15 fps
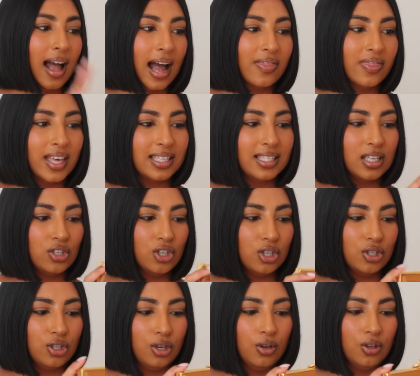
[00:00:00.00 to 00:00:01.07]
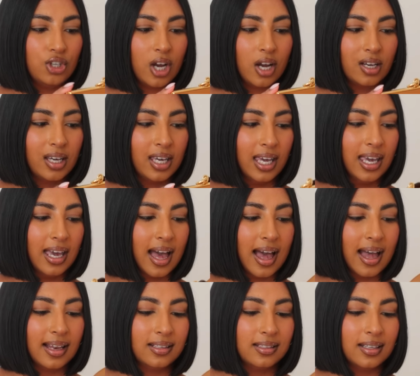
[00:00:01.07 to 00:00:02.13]
and this is just too chunky
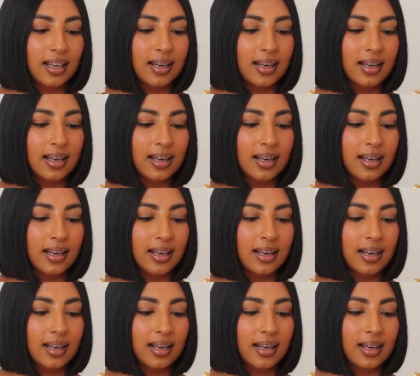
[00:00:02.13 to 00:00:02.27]
and